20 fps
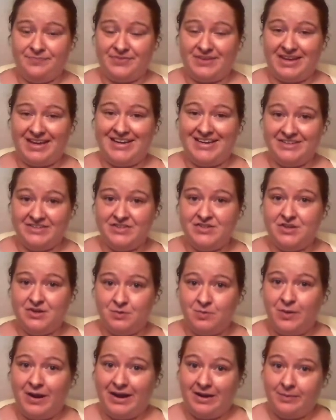It is a
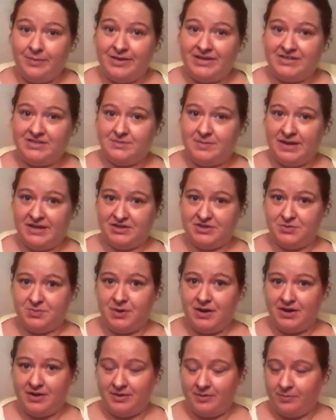good way to make some extra
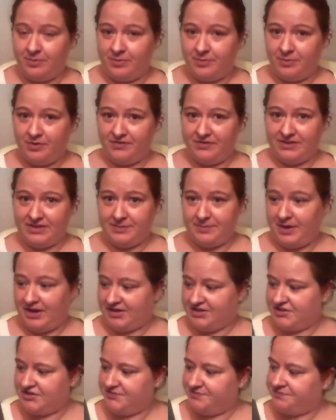money with Perfectly
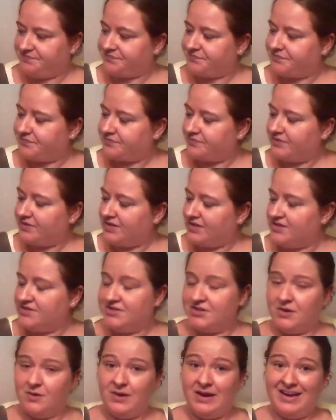Posh.
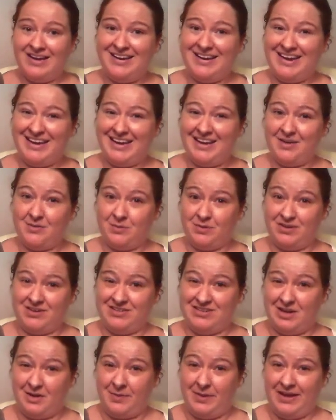So, and we're going
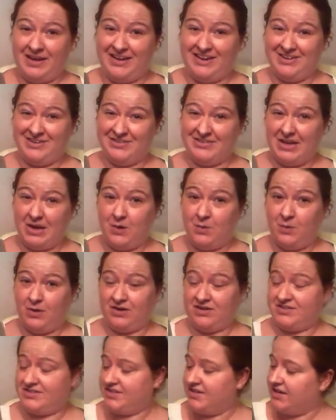to talk about, here's how it
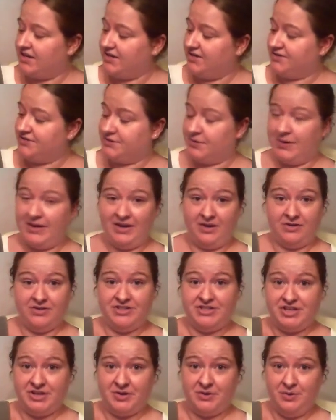works. So
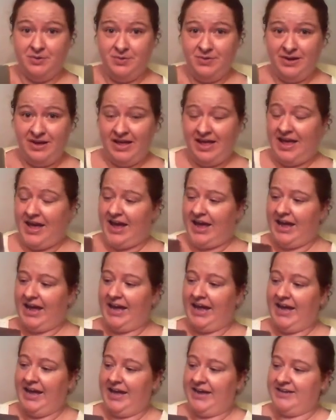here's you,
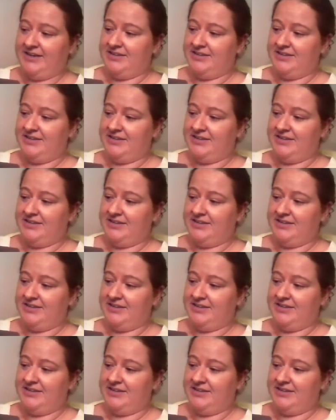and